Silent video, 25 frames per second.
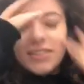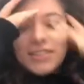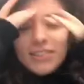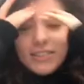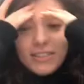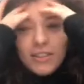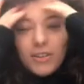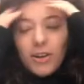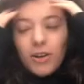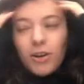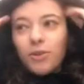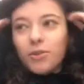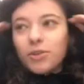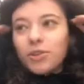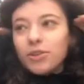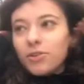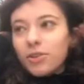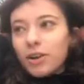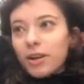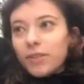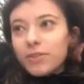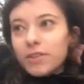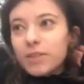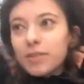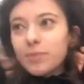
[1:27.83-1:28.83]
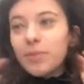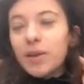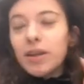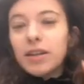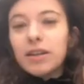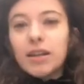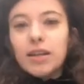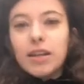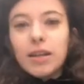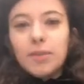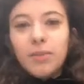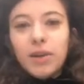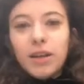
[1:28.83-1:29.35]
So you don't have to
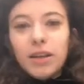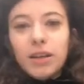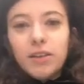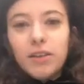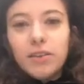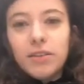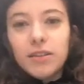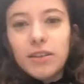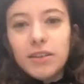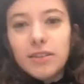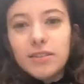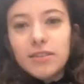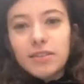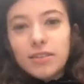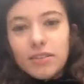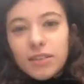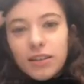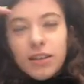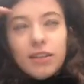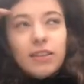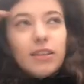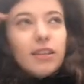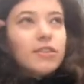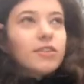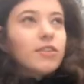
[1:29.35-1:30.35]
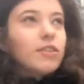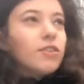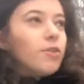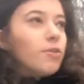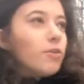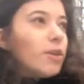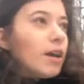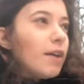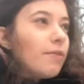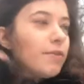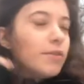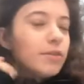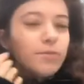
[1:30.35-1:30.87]
spend any money on this unless you
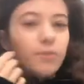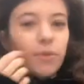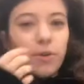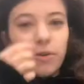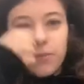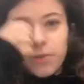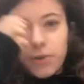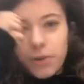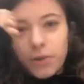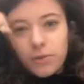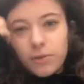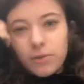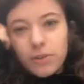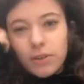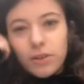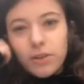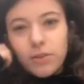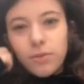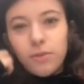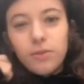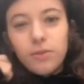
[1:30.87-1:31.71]
don't have a smartphone.